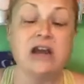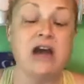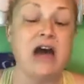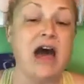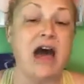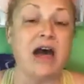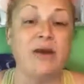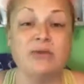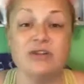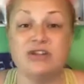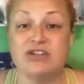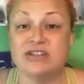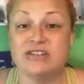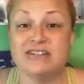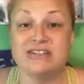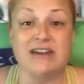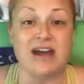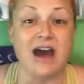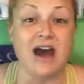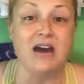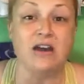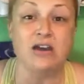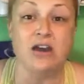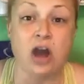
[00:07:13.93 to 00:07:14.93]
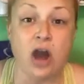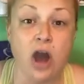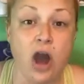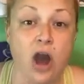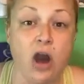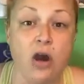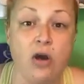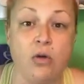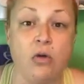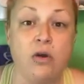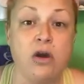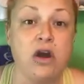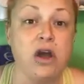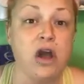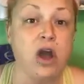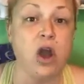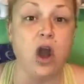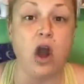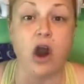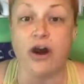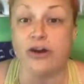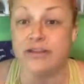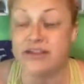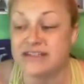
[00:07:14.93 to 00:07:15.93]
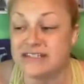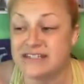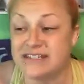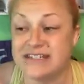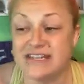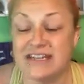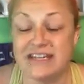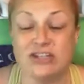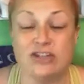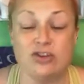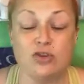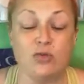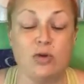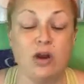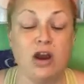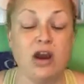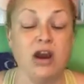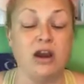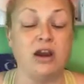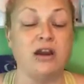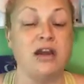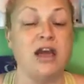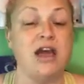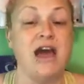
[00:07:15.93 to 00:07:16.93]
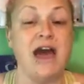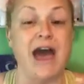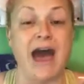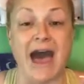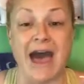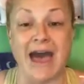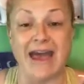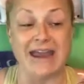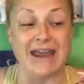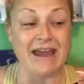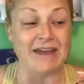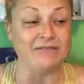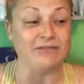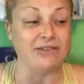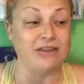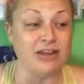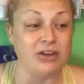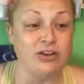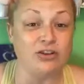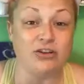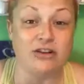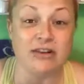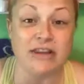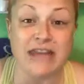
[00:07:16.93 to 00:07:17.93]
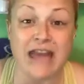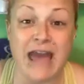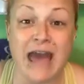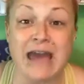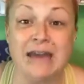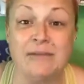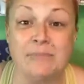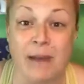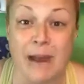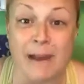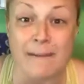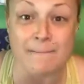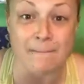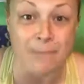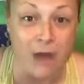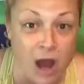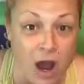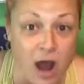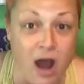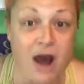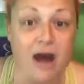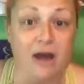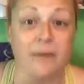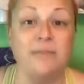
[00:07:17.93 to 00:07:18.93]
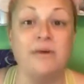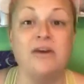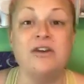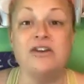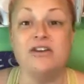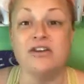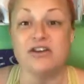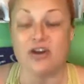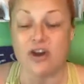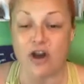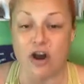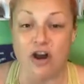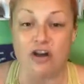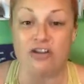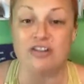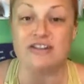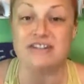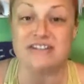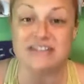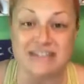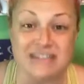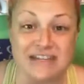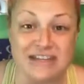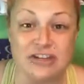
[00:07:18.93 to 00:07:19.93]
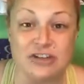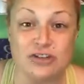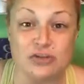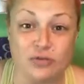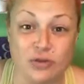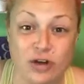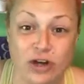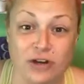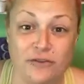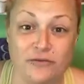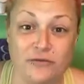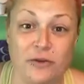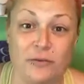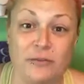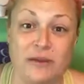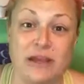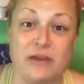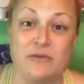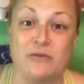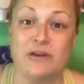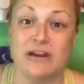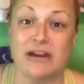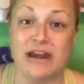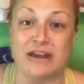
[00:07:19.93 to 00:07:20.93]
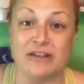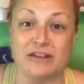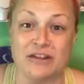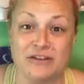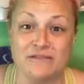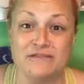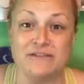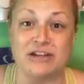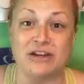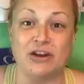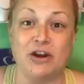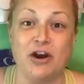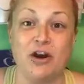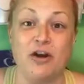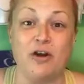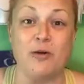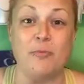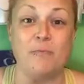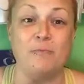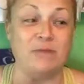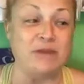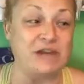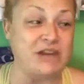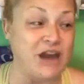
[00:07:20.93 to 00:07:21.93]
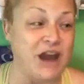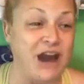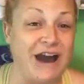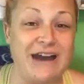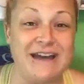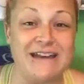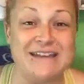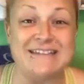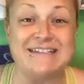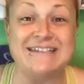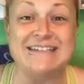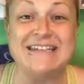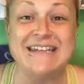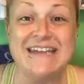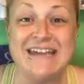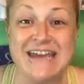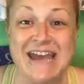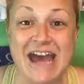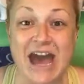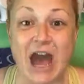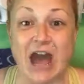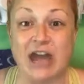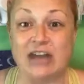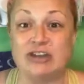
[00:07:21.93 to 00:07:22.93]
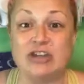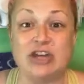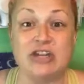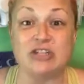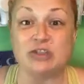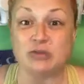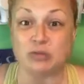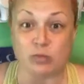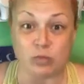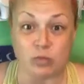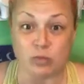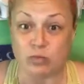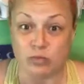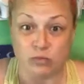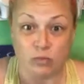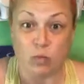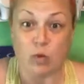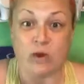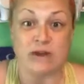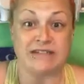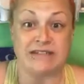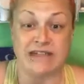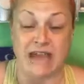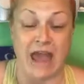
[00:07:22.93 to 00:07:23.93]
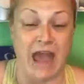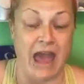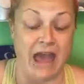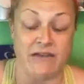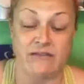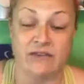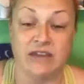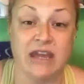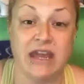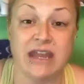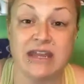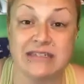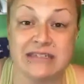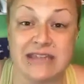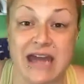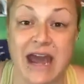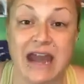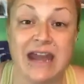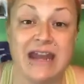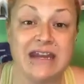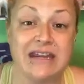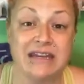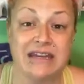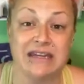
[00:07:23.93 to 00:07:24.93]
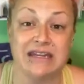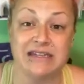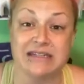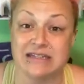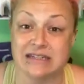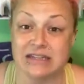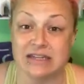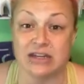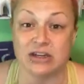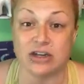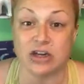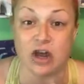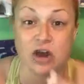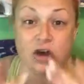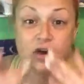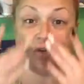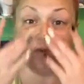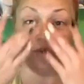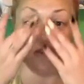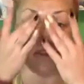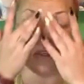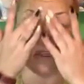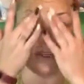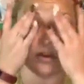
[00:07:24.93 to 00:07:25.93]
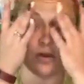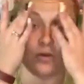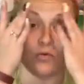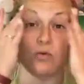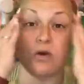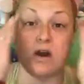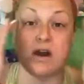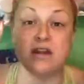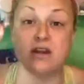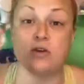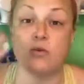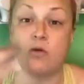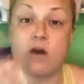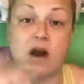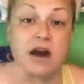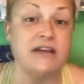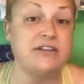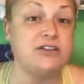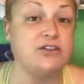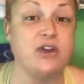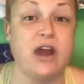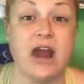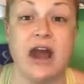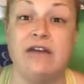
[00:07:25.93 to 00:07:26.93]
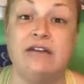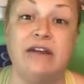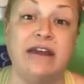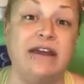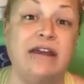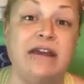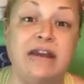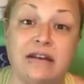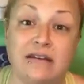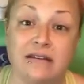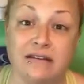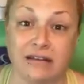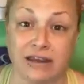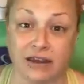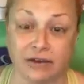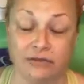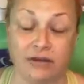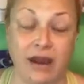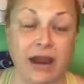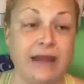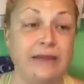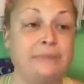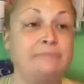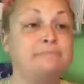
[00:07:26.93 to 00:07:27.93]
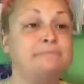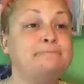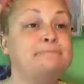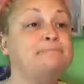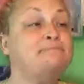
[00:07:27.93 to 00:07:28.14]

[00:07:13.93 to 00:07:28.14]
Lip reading: I would just not go. Calling sick to work. I have literally had my mom calling sick to work for me when I lived at home, because I just was having anxiety and didn't know, what it was or how to handle it, right?